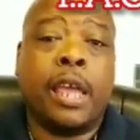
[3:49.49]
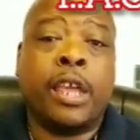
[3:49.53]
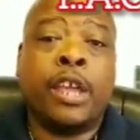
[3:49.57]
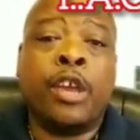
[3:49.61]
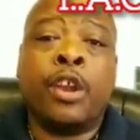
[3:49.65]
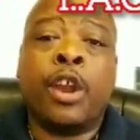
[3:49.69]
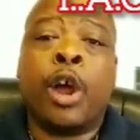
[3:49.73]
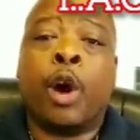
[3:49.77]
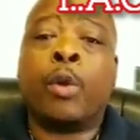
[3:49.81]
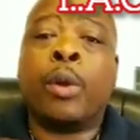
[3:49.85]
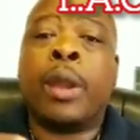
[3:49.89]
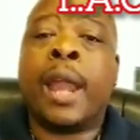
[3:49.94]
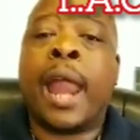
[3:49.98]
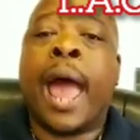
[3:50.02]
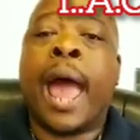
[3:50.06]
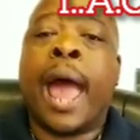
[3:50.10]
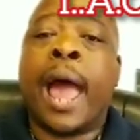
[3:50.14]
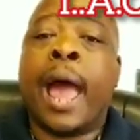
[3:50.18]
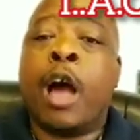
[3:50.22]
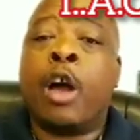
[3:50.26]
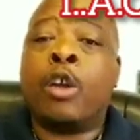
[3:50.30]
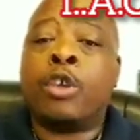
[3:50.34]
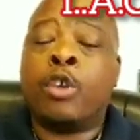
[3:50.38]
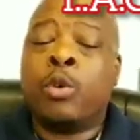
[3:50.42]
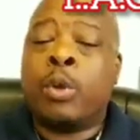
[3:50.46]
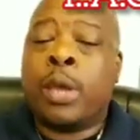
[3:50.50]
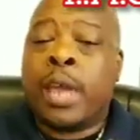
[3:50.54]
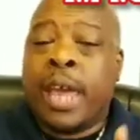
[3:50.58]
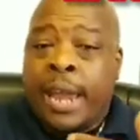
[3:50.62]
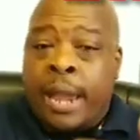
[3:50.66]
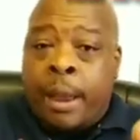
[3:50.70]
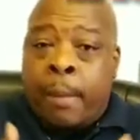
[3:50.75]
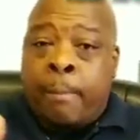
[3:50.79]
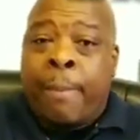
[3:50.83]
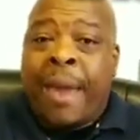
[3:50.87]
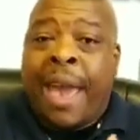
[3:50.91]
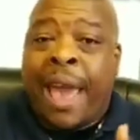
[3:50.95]
You know, now you're
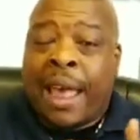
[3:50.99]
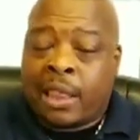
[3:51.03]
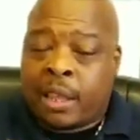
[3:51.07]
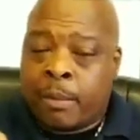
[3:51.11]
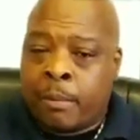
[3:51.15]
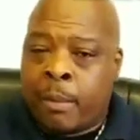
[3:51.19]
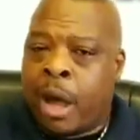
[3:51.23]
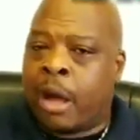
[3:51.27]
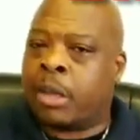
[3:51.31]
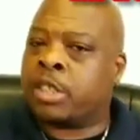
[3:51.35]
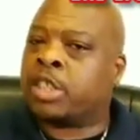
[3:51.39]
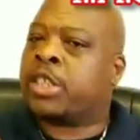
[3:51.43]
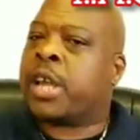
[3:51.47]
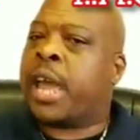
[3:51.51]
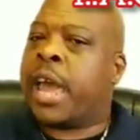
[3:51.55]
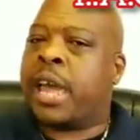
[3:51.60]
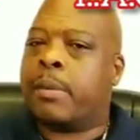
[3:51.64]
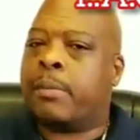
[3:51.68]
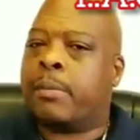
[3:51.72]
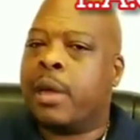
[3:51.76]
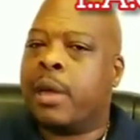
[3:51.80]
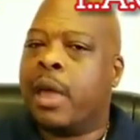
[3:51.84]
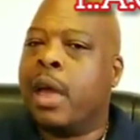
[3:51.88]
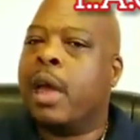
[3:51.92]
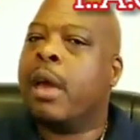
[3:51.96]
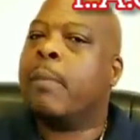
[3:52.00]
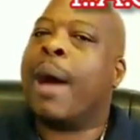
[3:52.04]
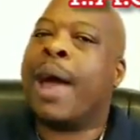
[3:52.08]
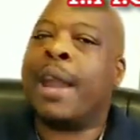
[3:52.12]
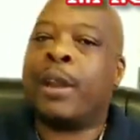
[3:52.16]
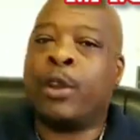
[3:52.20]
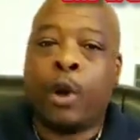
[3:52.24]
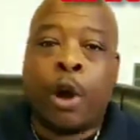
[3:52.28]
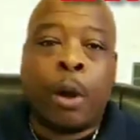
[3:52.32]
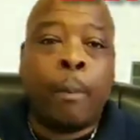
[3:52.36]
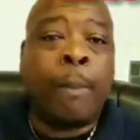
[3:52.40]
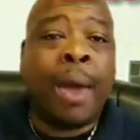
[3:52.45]
getting in basketball shape by
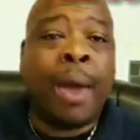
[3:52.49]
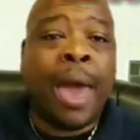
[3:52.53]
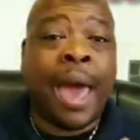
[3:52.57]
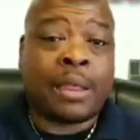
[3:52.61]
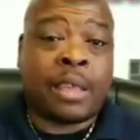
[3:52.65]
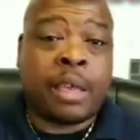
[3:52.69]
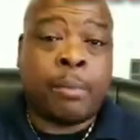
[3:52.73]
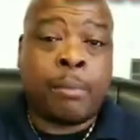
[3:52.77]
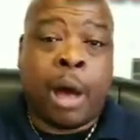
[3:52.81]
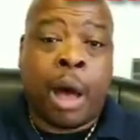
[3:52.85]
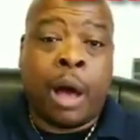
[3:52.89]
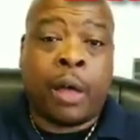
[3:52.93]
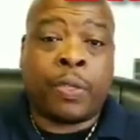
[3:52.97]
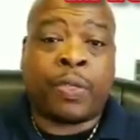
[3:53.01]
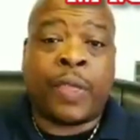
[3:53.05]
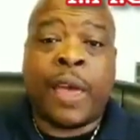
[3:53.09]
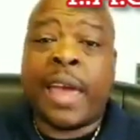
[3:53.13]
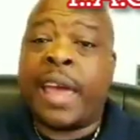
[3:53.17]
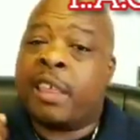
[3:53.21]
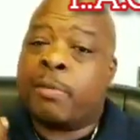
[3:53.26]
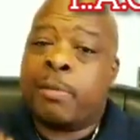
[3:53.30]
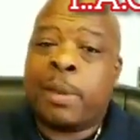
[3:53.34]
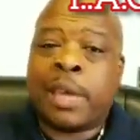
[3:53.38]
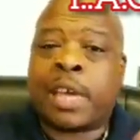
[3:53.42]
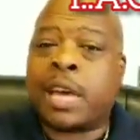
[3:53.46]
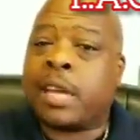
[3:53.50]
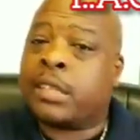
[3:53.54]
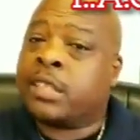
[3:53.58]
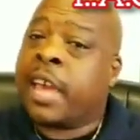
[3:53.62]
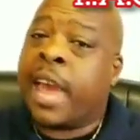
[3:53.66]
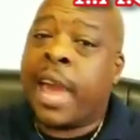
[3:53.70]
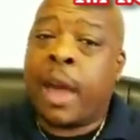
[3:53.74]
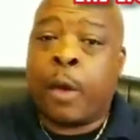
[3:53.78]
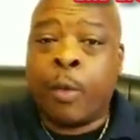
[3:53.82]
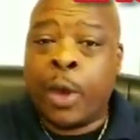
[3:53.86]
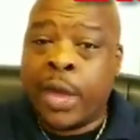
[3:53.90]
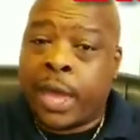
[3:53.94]
doing basketball things. Because,
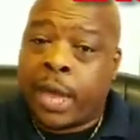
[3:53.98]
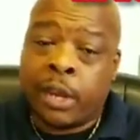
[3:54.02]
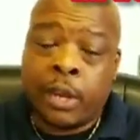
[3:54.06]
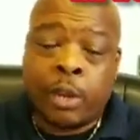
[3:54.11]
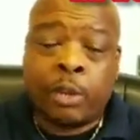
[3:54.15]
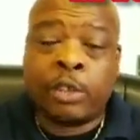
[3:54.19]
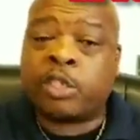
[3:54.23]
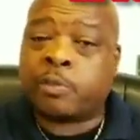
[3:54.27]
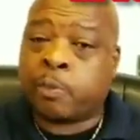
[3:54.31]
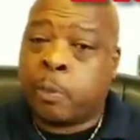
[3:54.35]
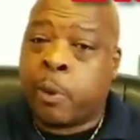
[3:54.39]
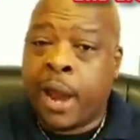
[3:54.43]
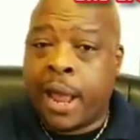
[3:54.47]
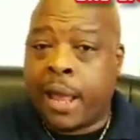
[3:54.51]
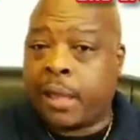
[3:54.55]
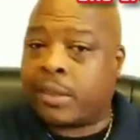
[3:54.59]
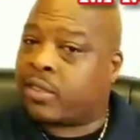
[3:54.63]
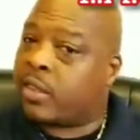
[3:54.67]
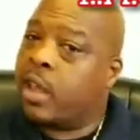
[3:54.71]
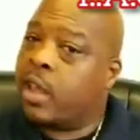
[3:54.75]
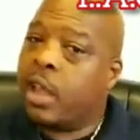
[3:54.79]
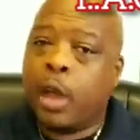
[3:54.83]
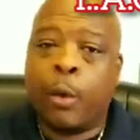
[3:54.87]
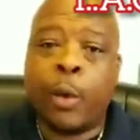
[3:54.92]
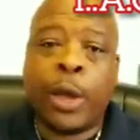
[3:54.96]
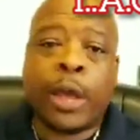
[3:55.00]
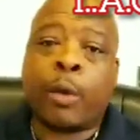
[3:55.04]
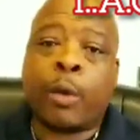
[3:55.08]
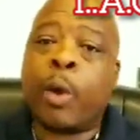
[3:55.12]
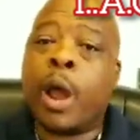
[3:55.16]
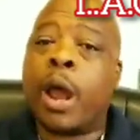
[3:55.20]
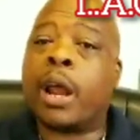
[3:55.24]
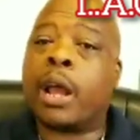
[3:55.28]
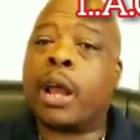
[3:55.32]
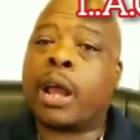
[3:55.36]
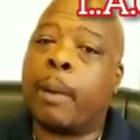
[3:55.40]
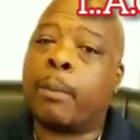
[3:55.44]
yeah, we can do sprints. We can
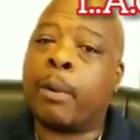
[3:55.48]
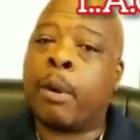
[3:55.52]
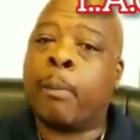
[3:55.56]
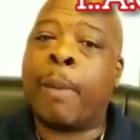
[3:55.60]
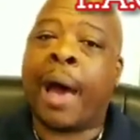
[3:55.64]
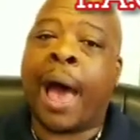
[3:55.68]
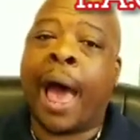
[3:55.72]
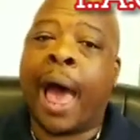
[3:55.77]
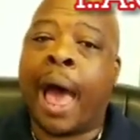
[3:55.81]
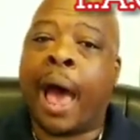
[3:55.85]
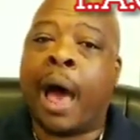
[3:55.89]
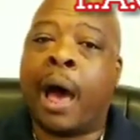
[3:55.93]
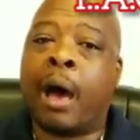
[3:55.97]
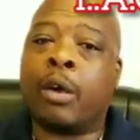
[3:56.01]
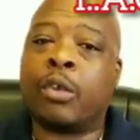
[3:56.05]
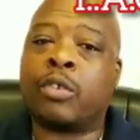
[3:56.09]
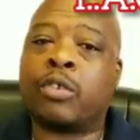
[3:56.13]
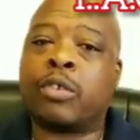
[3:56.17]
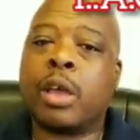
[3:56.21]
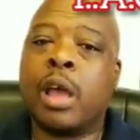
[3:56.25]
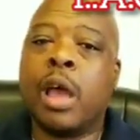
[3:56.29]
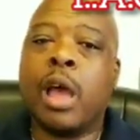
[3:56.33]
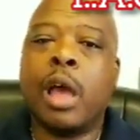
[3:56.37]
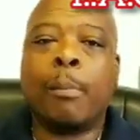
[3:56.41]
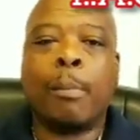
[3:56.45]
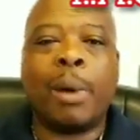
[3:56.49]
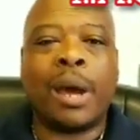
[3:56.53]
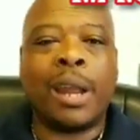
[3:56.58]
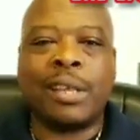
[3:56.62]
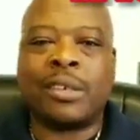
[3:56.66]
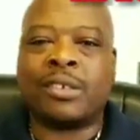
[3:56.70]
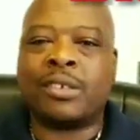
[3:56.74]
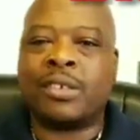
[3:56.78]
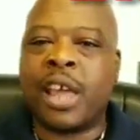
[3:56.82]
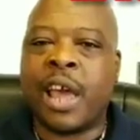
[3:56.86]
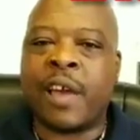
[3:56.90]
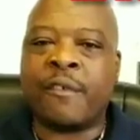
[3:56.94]
run a couple miles. But
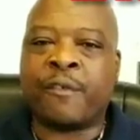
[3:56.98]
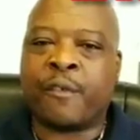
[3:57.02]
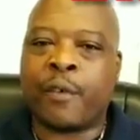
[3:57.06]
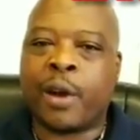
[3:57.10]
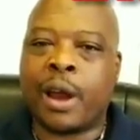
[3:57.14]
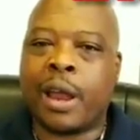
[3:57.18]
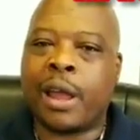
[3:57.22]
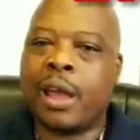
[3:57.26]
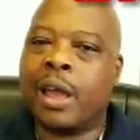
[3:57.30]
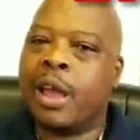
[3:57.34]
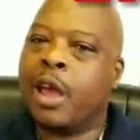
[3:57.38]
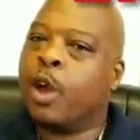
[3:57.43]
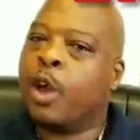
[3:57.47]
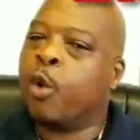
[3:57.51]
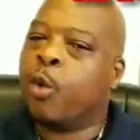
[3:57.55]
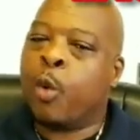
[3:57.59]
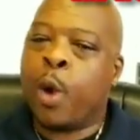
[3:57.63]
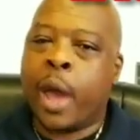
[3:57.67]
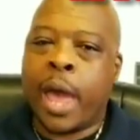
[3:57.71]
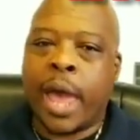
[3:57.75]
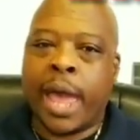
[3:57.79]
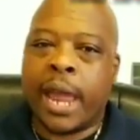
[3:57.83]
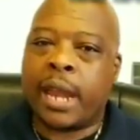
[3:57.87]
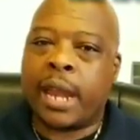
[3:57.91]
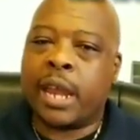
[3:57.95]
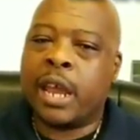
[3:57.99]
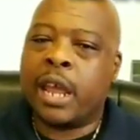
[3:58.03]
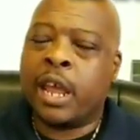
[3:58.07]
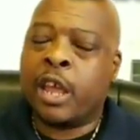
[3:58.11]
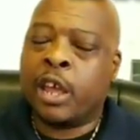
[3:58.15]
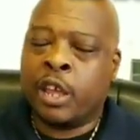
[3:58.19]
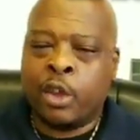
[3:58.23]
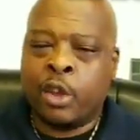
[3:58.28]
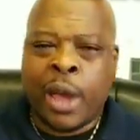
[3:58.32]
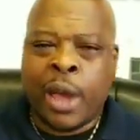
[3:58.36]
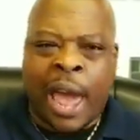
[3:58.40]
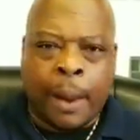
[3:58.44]
it's different when
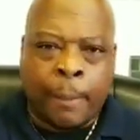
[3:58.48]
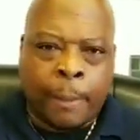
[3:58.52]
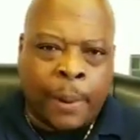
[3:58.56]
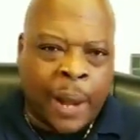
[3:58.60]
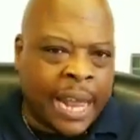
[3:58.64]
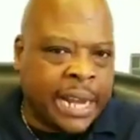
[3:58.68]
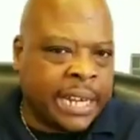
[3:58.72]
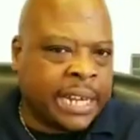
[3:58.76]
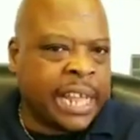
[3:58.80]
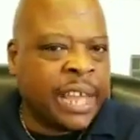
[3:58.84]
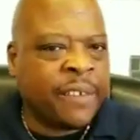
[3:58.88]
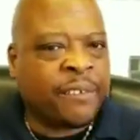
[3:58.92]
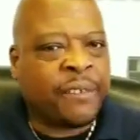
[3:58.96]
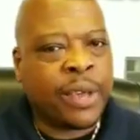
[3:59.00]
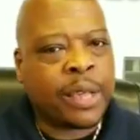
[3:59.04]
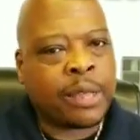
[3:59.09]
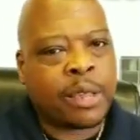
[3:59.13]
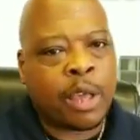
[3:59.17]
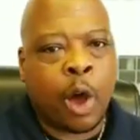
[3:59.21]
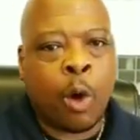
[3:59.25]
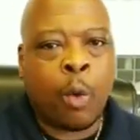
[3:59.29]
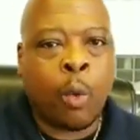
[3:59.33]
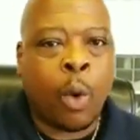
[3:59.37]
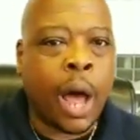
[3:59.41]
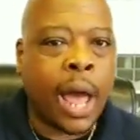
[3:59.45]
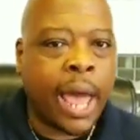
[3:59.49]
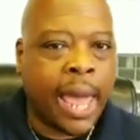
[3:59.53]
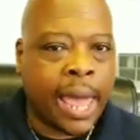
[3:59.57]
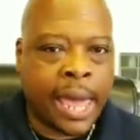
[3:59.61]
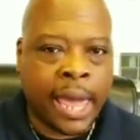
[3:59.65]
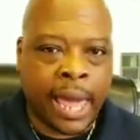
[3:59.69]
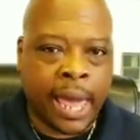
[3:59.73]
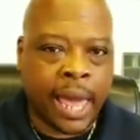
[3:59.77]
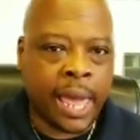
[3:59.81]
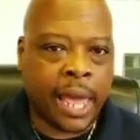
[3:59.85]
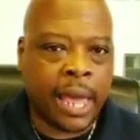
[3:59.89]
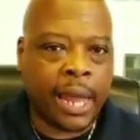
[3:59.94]
you got to play defense on one
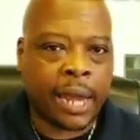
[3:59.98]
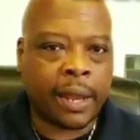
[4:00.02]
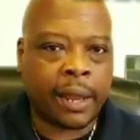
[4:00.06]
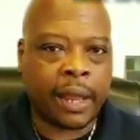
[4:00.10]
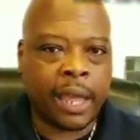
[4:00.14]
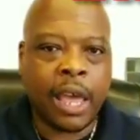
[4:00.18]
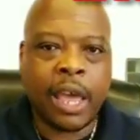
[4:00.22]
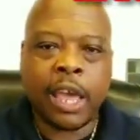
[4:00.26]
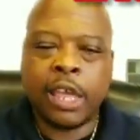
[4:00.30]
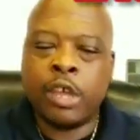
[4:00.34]
end.